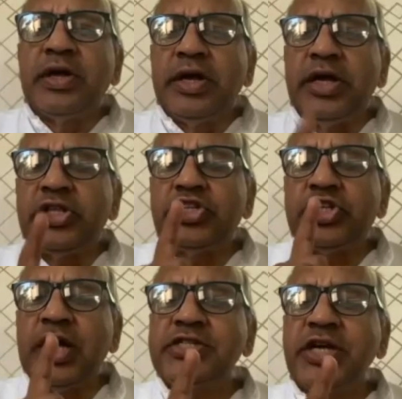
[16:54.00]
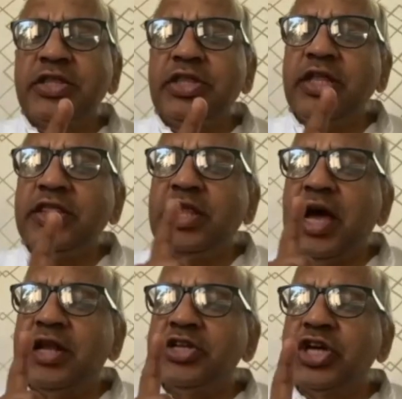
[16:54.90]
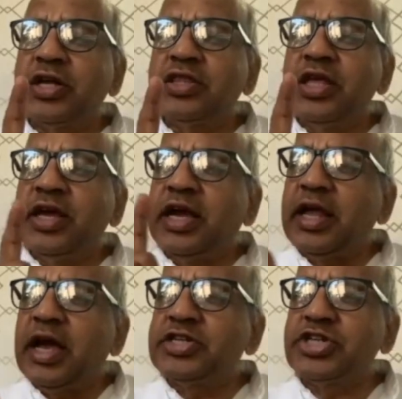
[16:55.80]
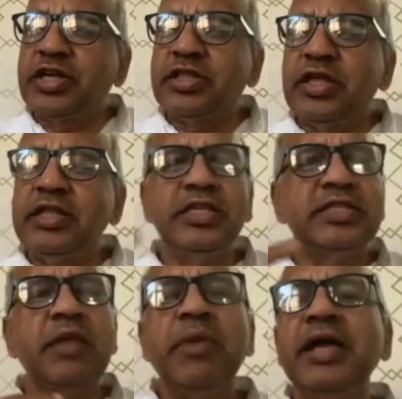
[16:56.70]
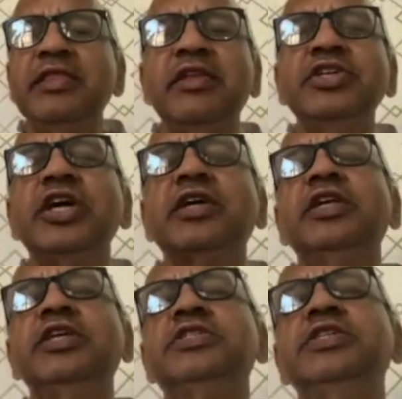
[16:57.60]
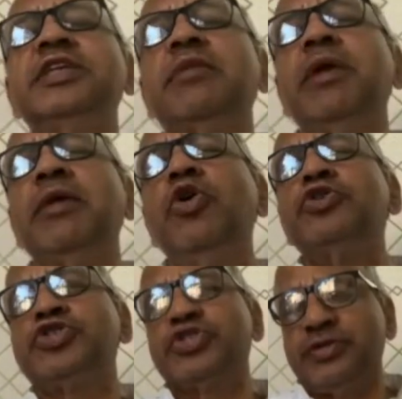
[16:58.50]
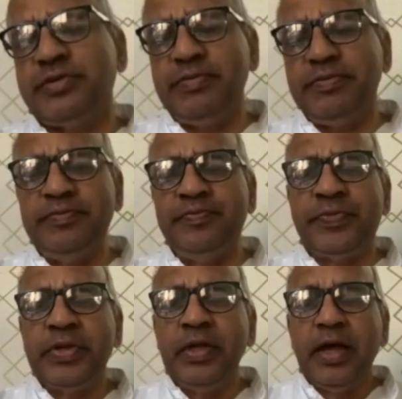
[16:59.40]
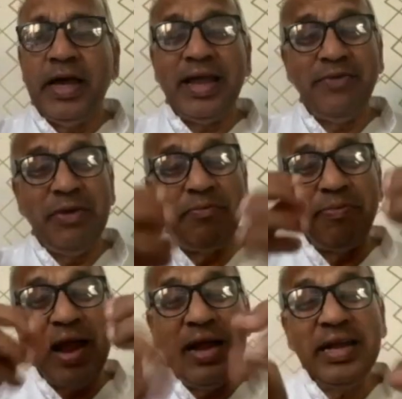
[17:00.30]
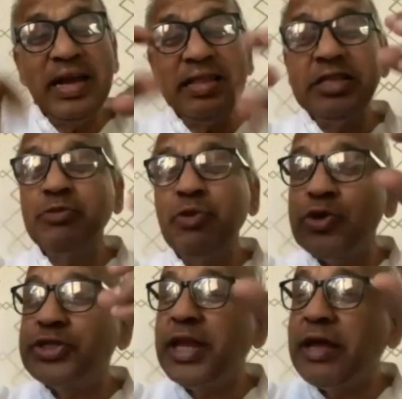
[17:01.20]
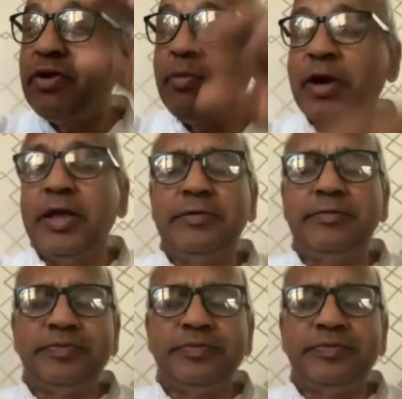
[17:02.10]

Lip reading: Ichha Shakti, Jnana Shakti, Kriya Shakti, these are my three Shaktis, these are my modes. And I've implanted these modes in everybody.